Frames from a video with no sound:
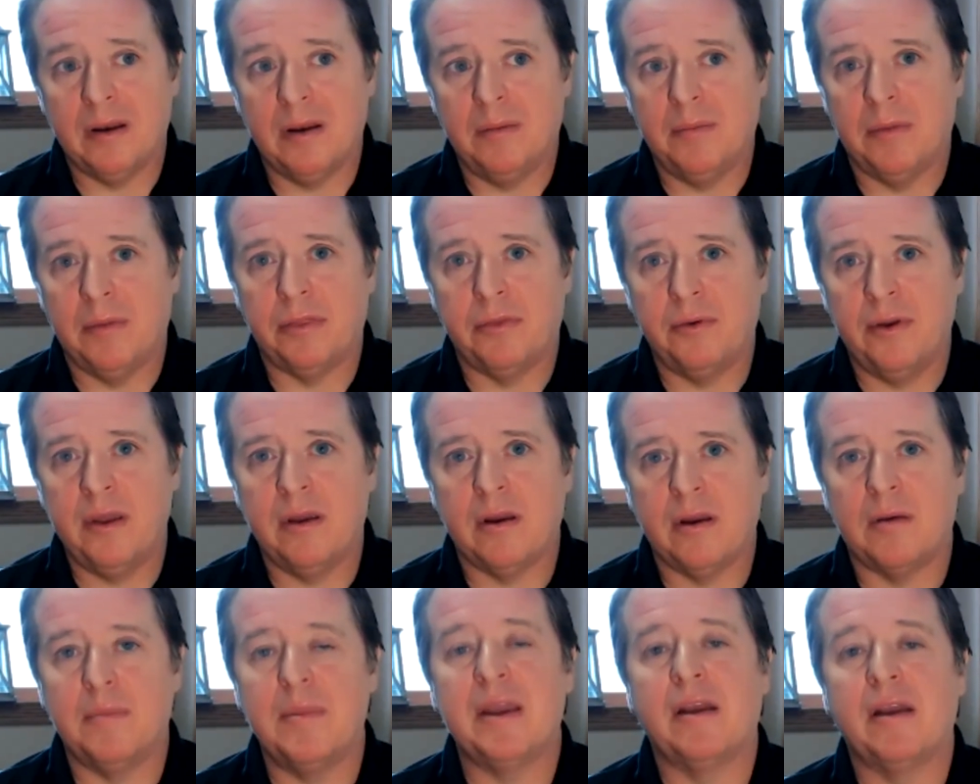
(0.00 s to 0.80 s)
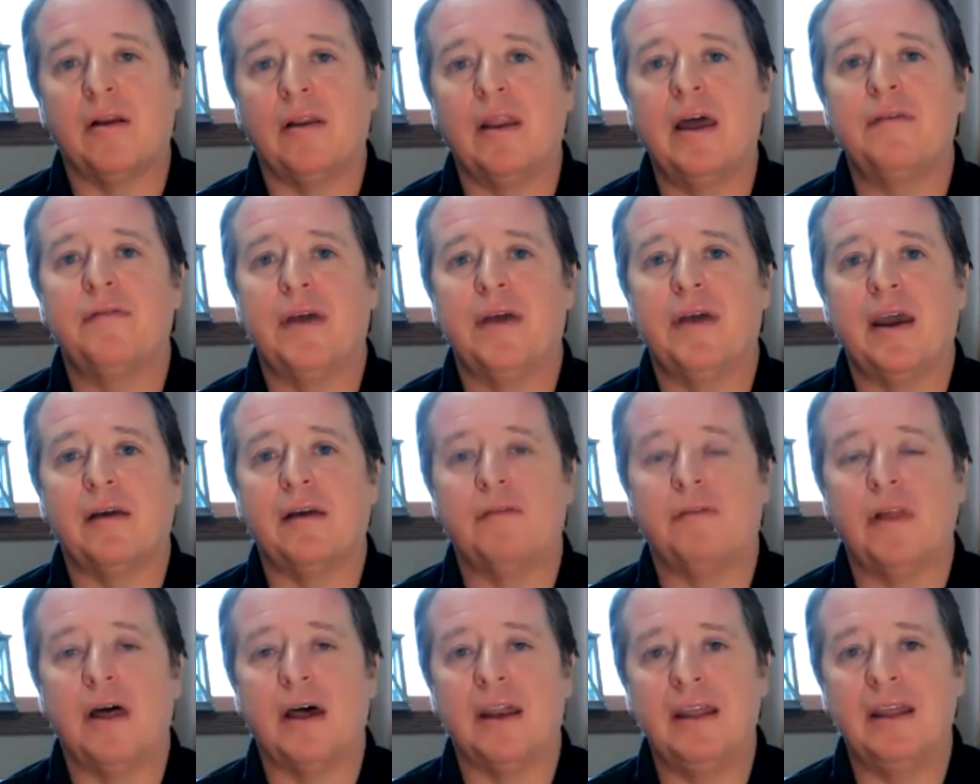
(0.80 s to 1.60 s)
And number three, you're going to make your life a heck
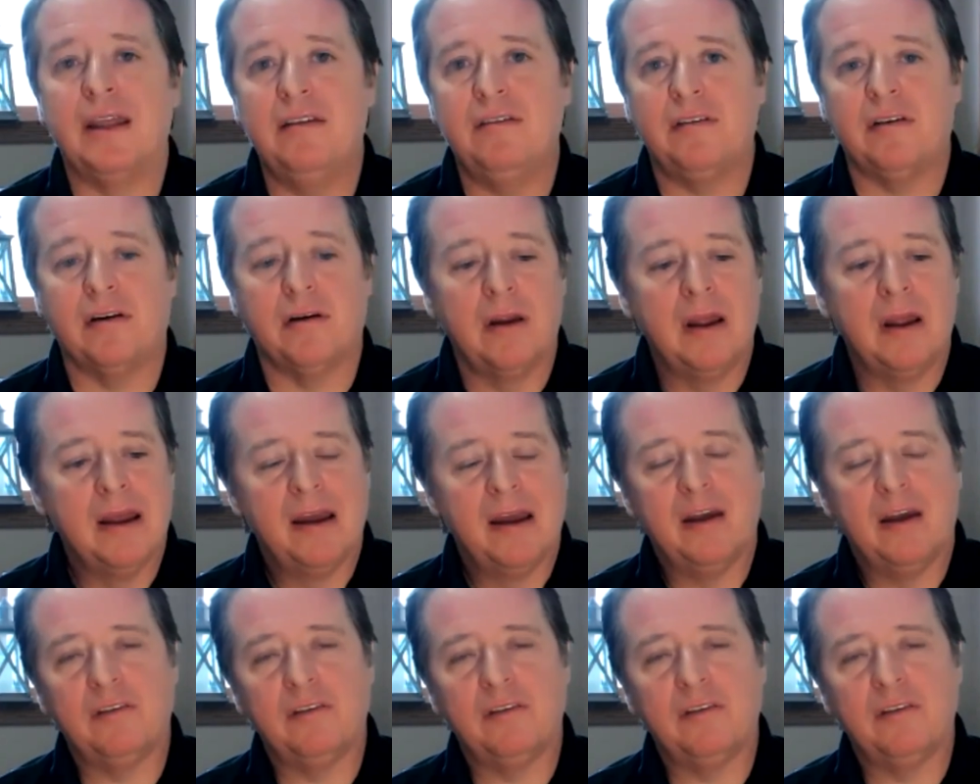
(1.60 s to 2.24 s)
of a lot easier,